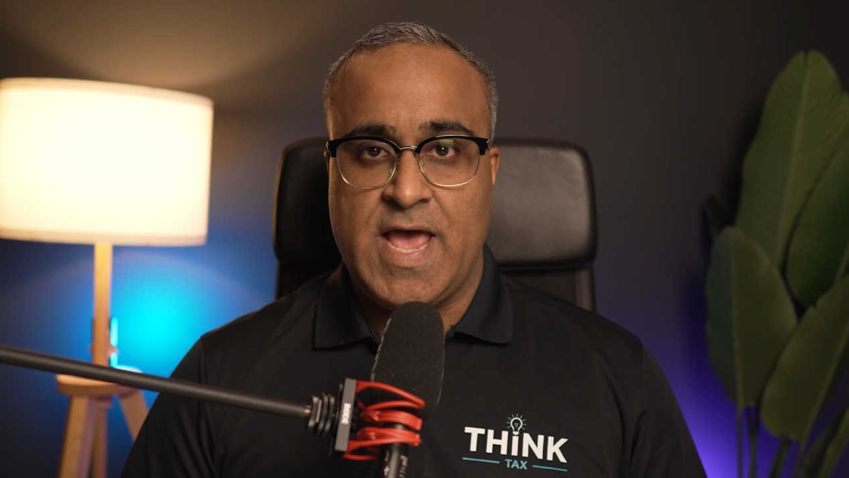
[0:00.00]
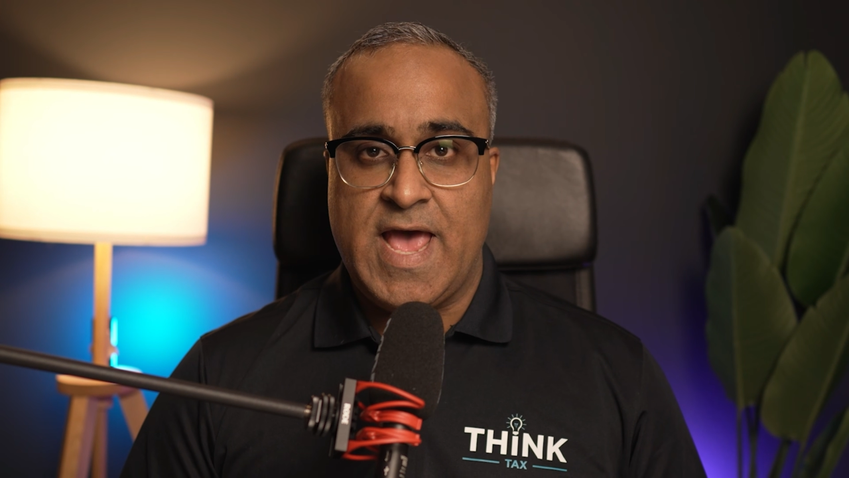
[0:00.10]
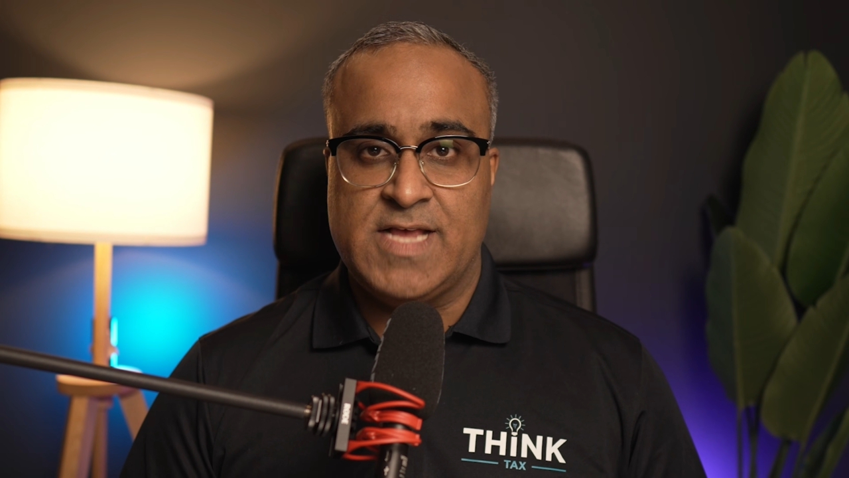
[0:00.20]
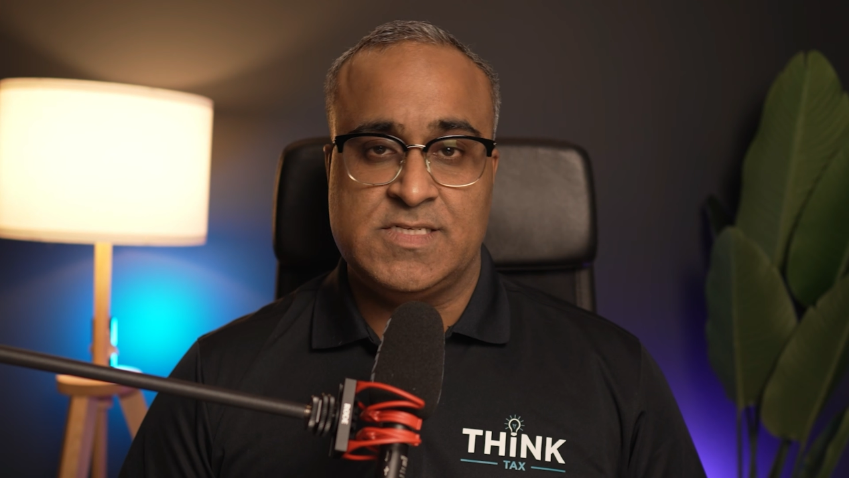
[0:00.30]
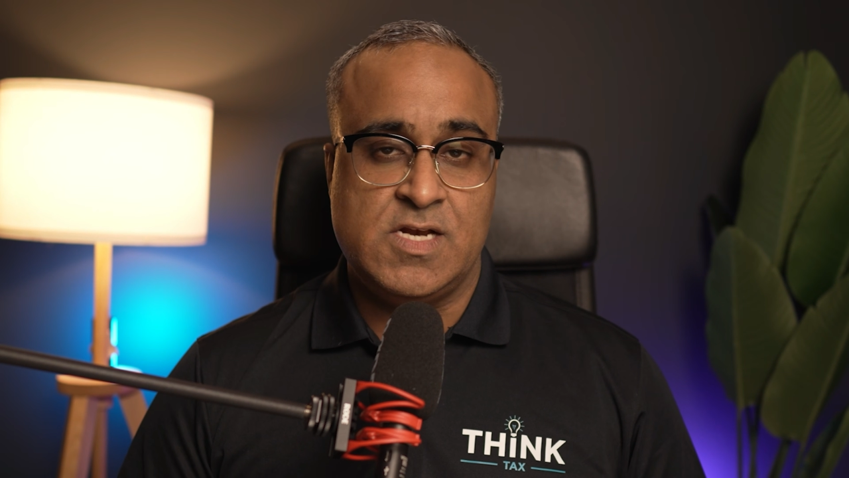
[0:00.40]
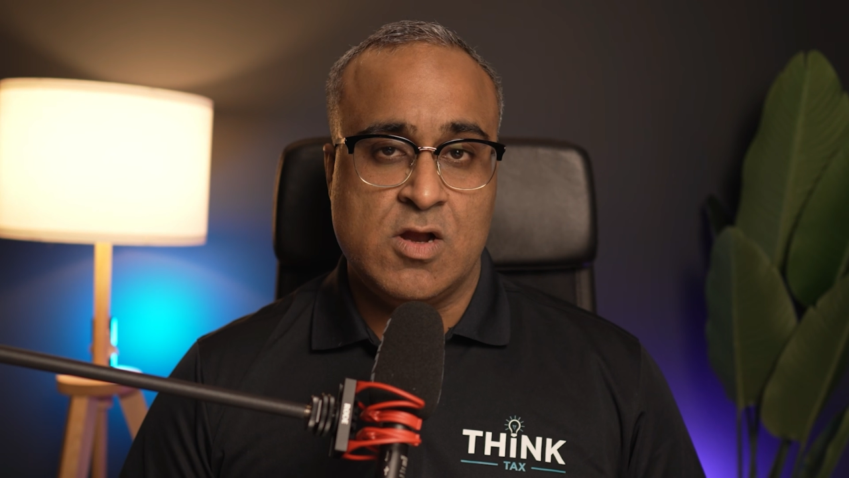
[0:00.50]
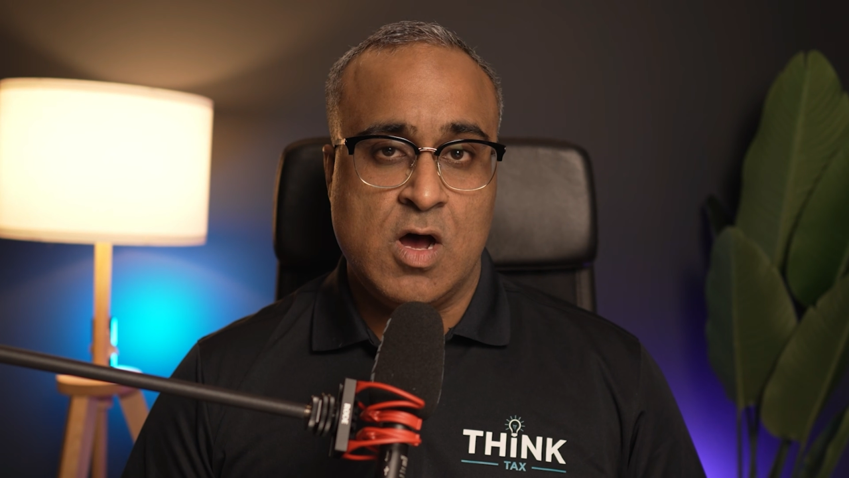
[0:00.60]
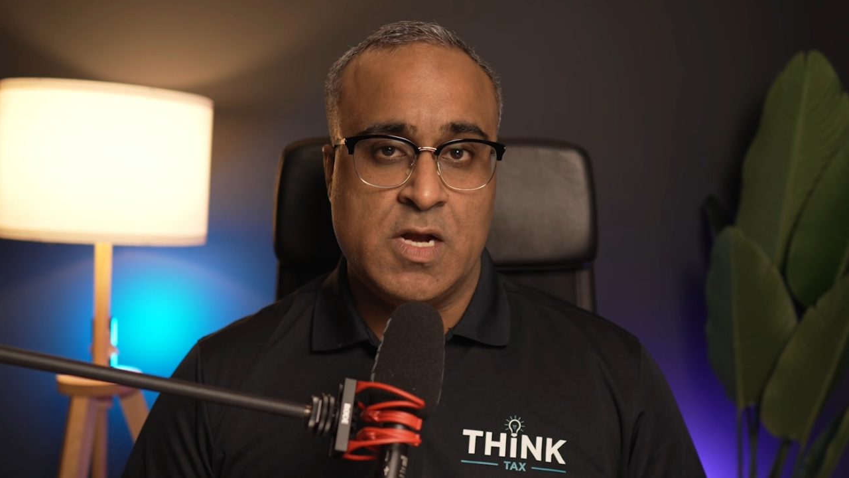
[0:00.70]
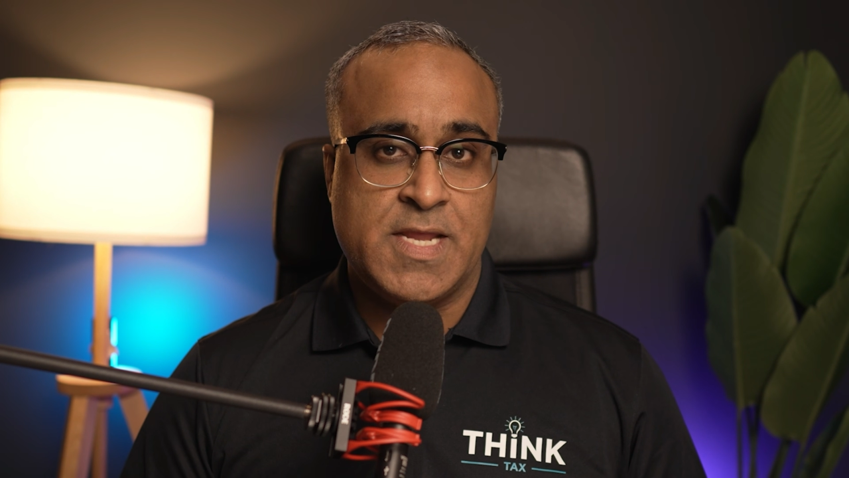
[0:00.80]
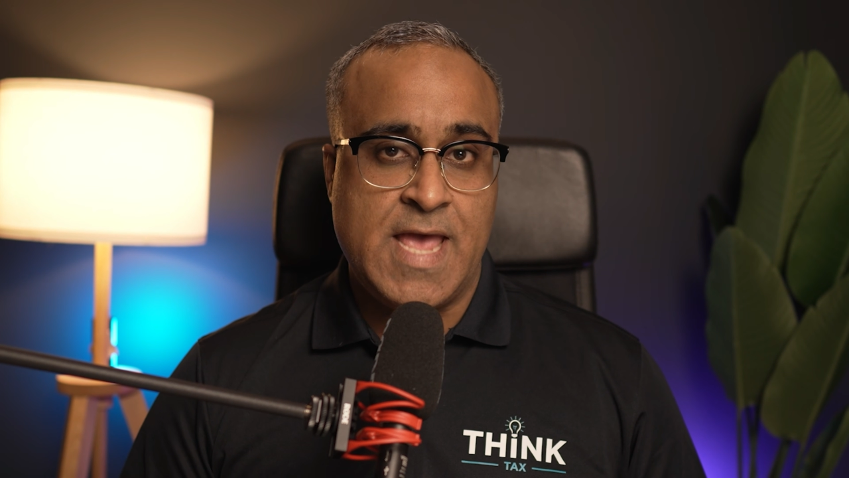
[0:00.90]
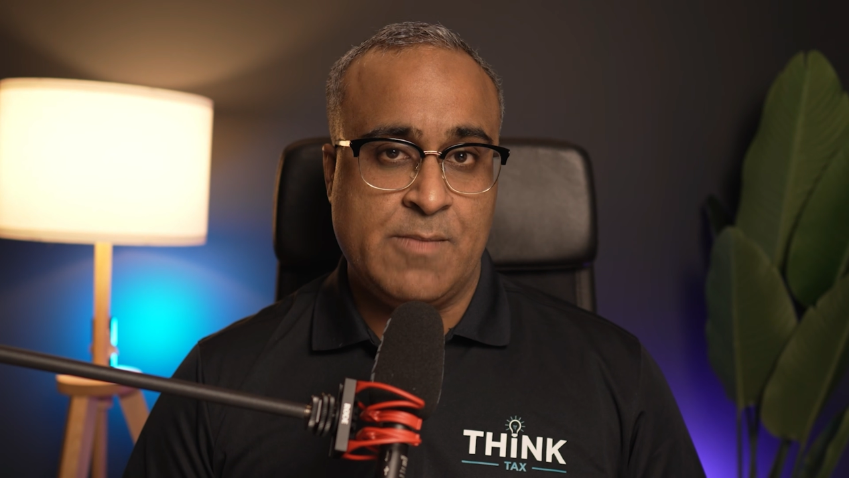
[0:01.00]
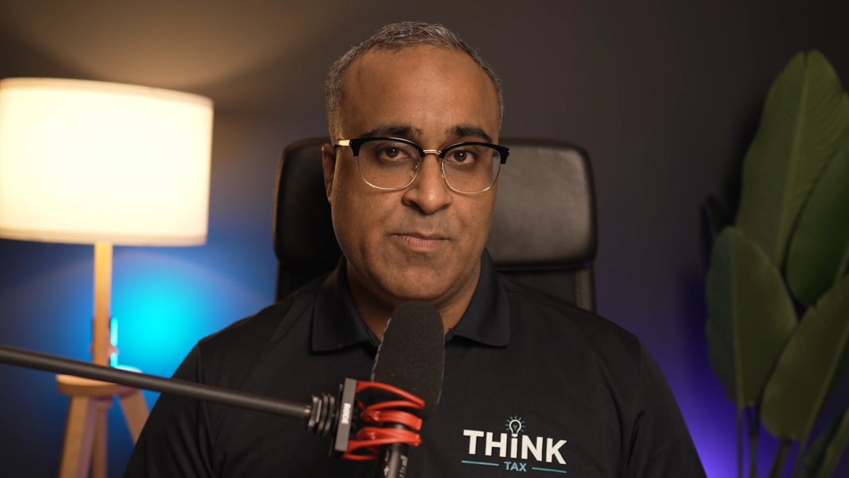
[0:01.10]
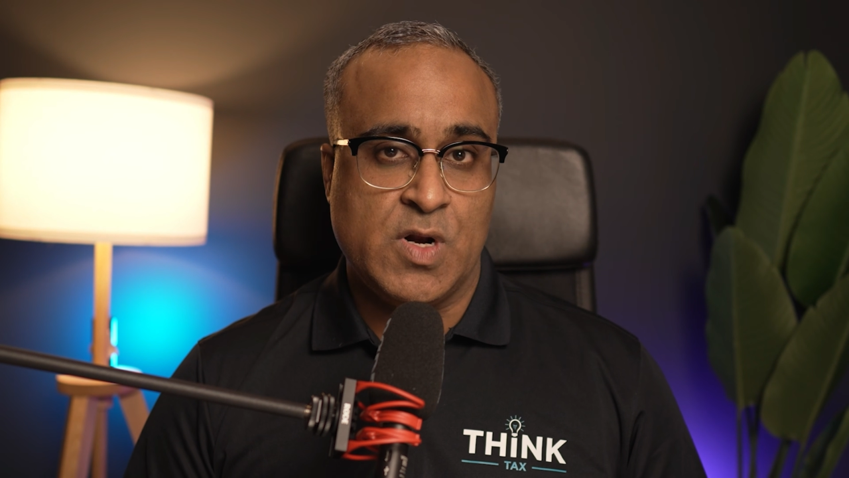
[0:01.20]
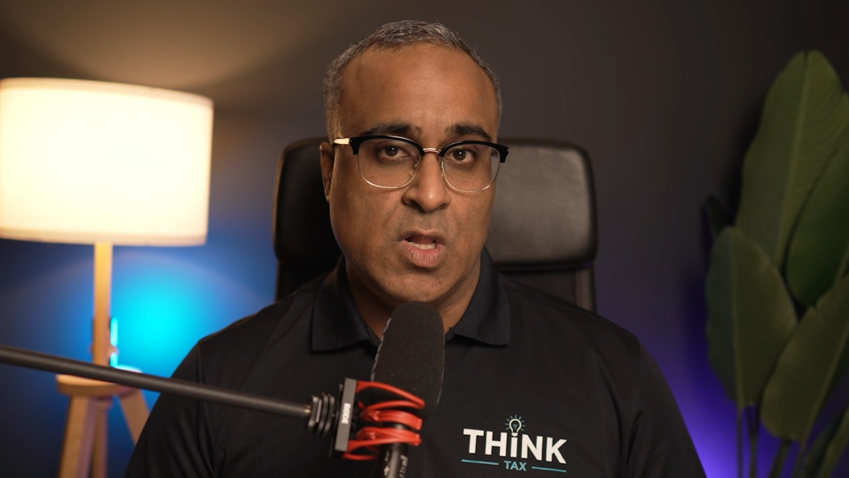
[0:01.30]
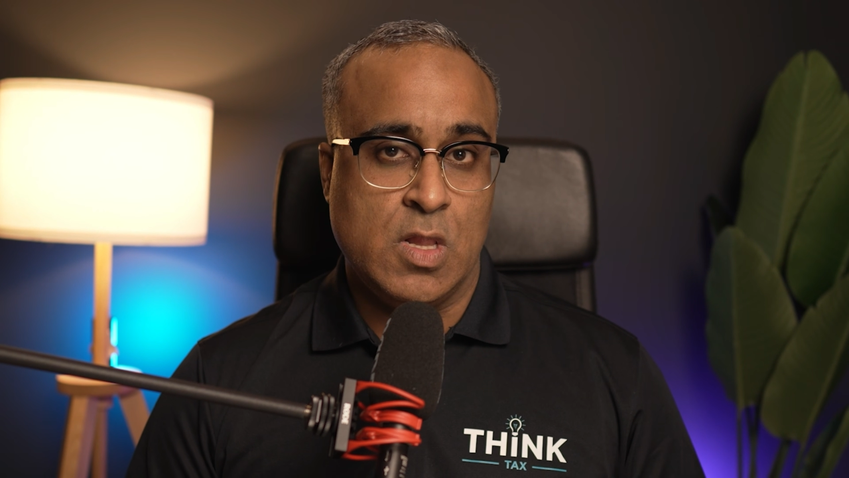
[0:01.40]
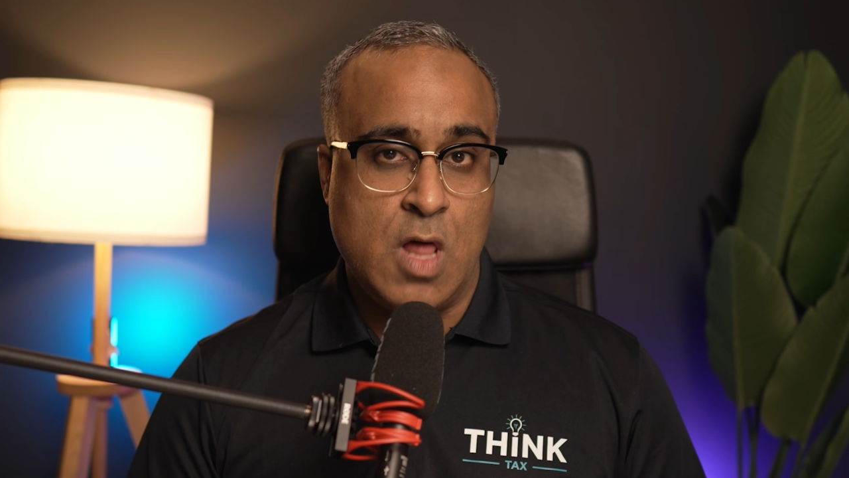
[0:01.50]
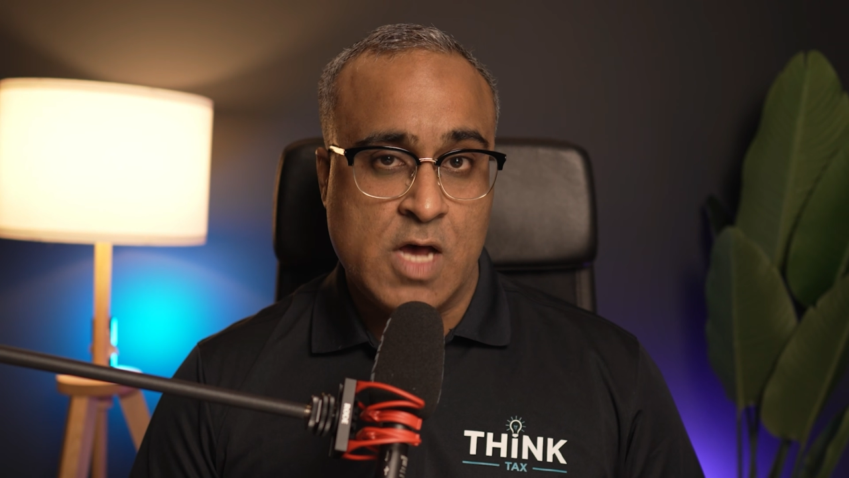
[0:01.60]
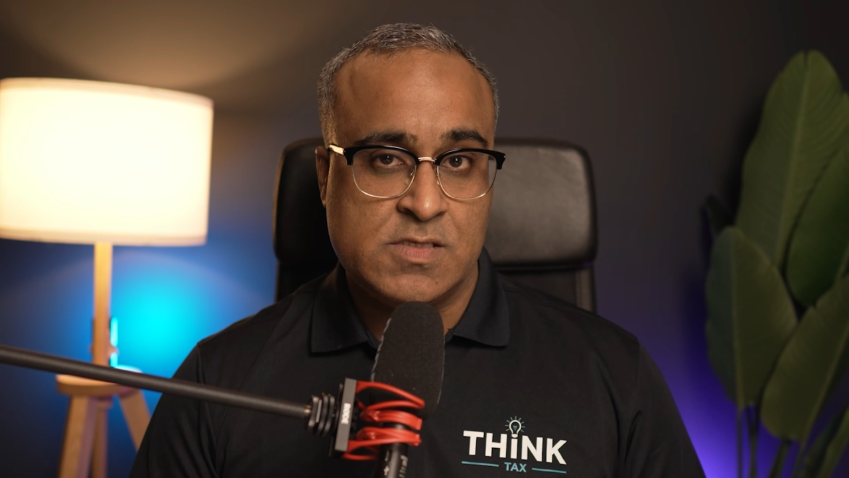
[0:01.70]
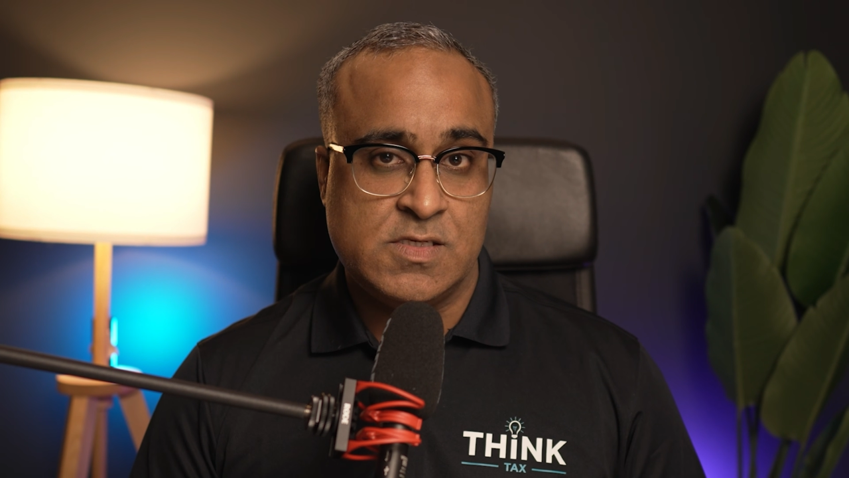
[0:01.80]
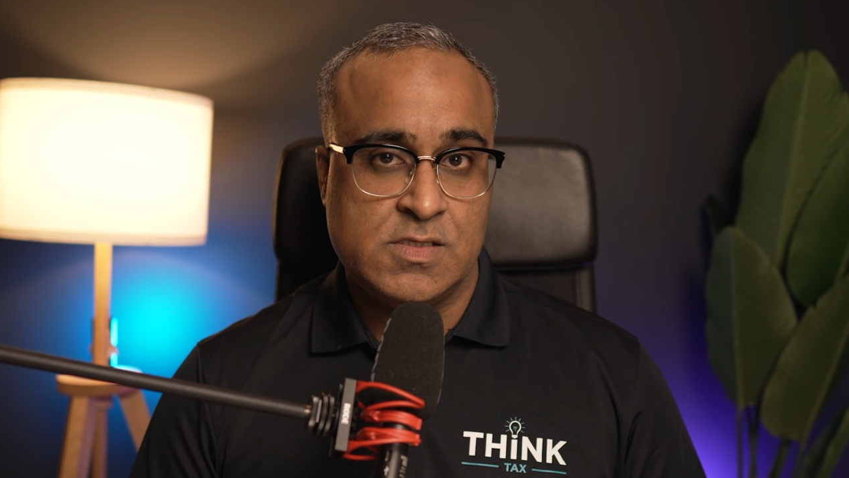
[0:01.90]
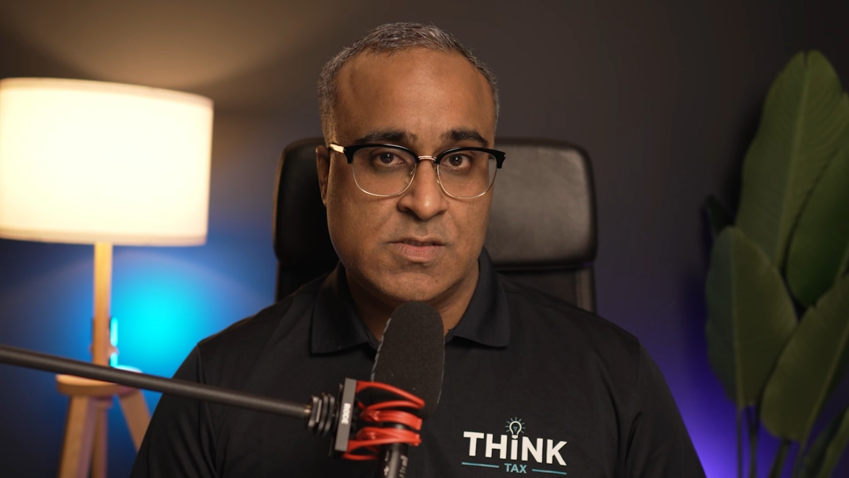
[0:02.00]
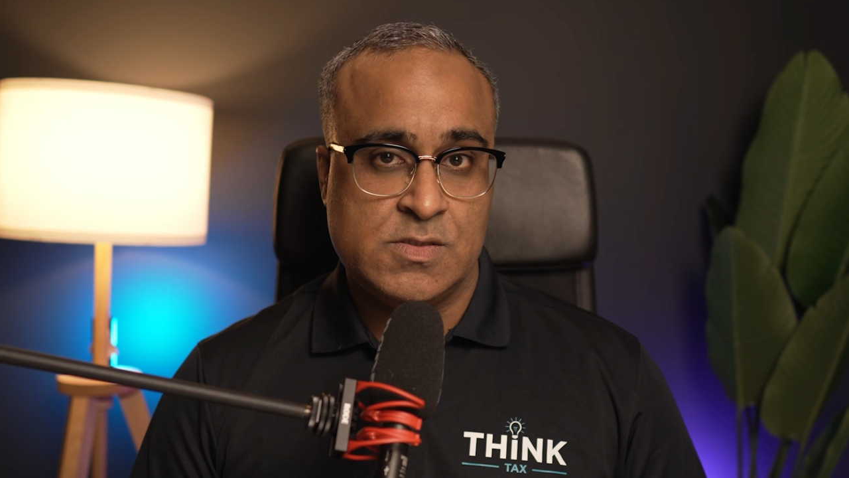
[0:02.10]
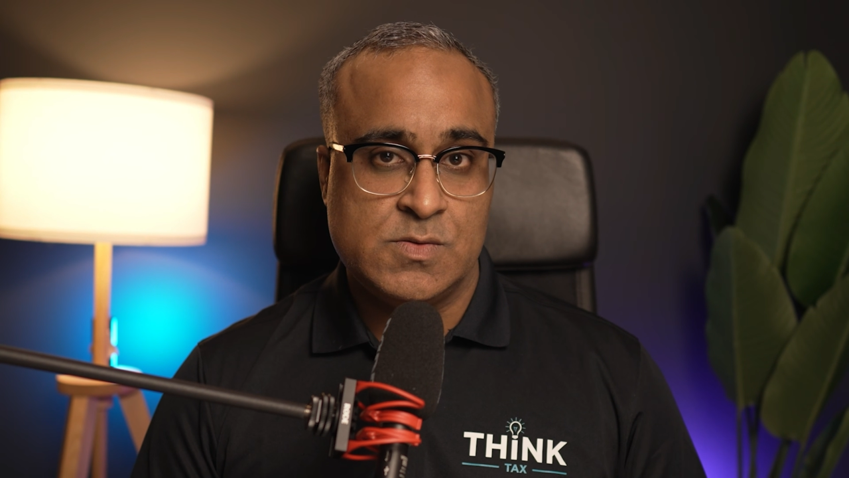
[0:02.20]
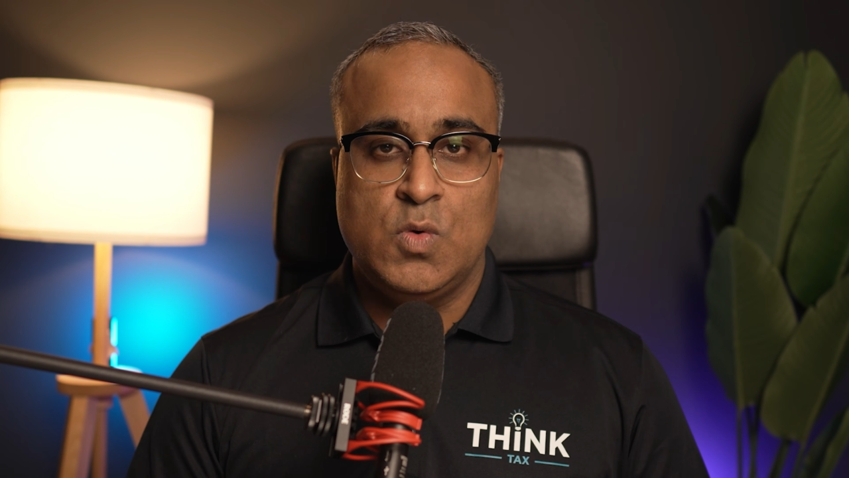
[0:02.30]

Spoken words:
as non-capital losses,